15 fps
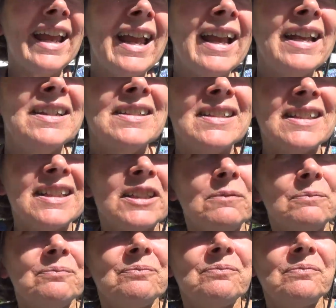And
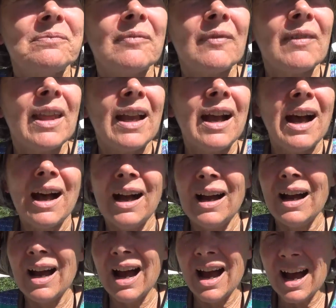um,
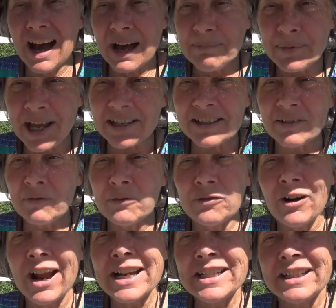I, am not
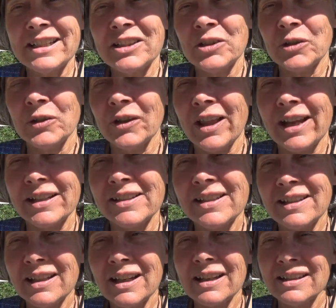frightened or like
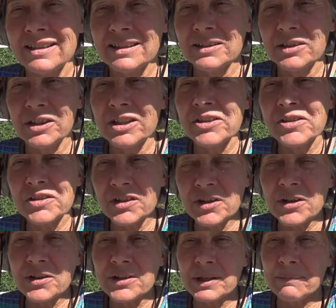
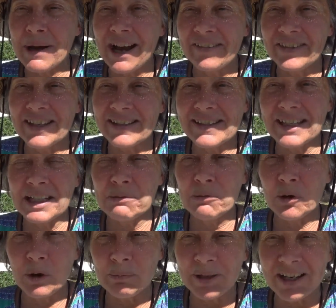concerned about this
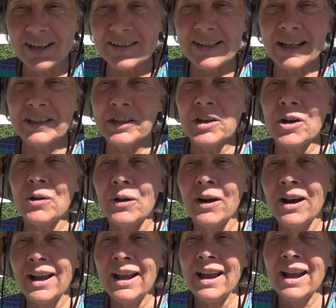anymore because I know
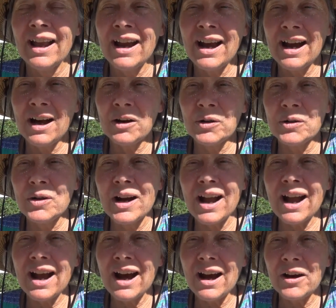how
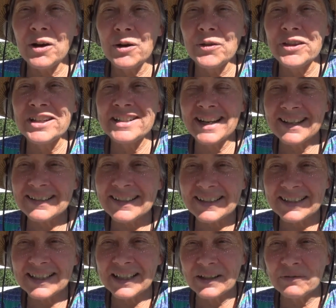how the
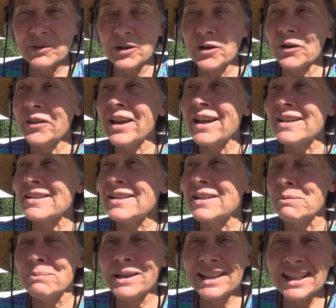density of Earth has
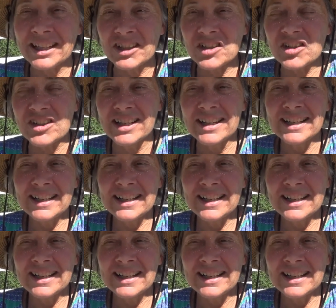diminished